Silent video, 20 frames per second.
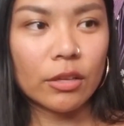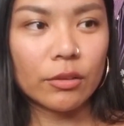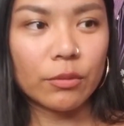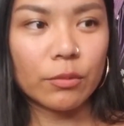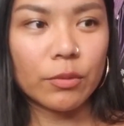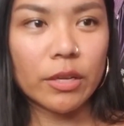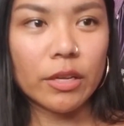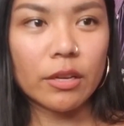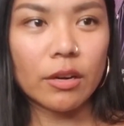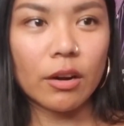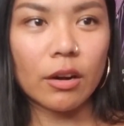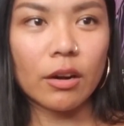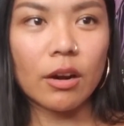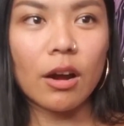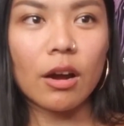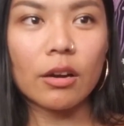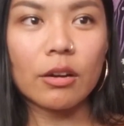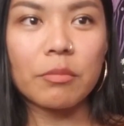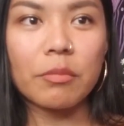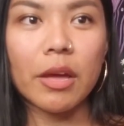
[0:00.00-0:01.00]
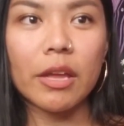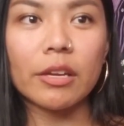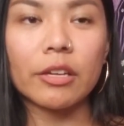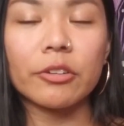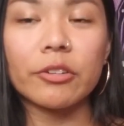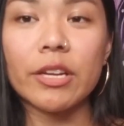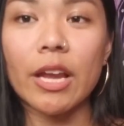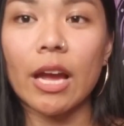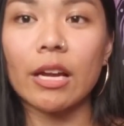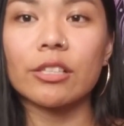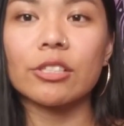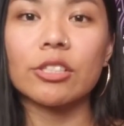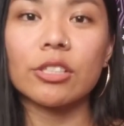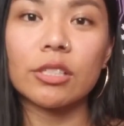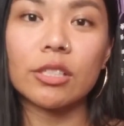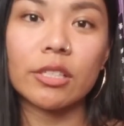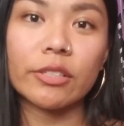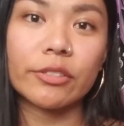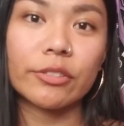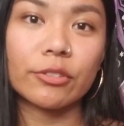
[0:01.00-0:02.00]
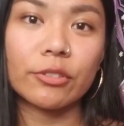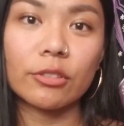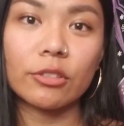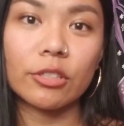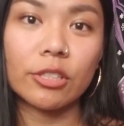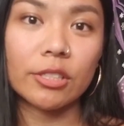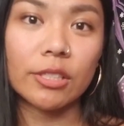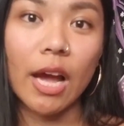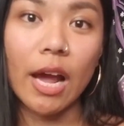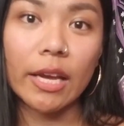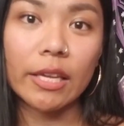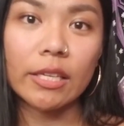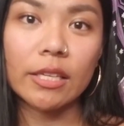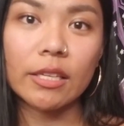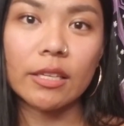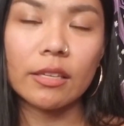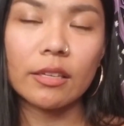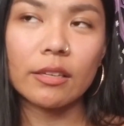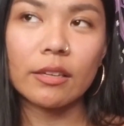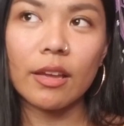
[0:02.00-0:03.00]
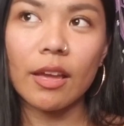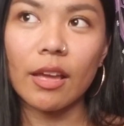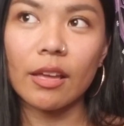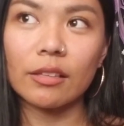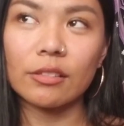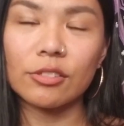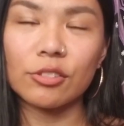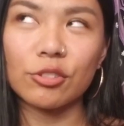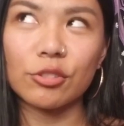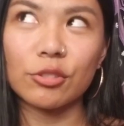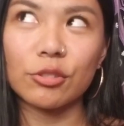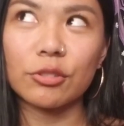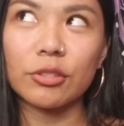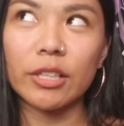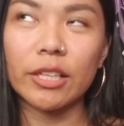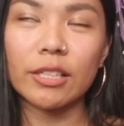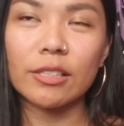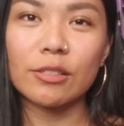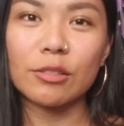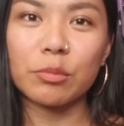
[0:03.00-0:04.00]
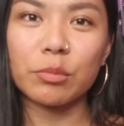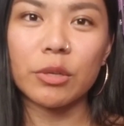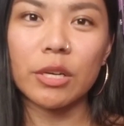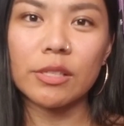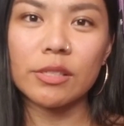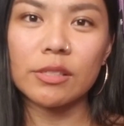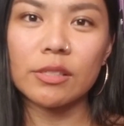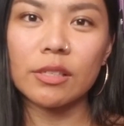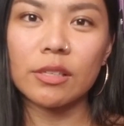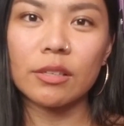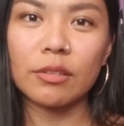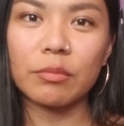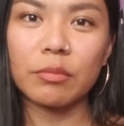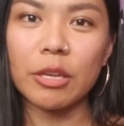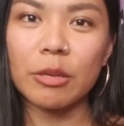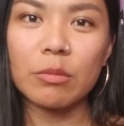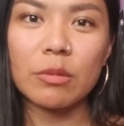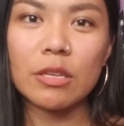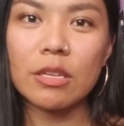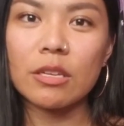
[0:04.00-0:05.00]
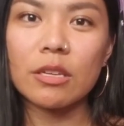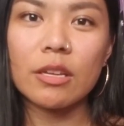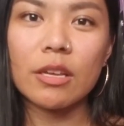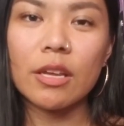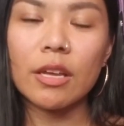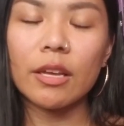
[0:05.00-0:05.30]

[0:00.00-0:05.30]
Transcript: we our automatic reaction is to just hide it and to like suppress it, maybe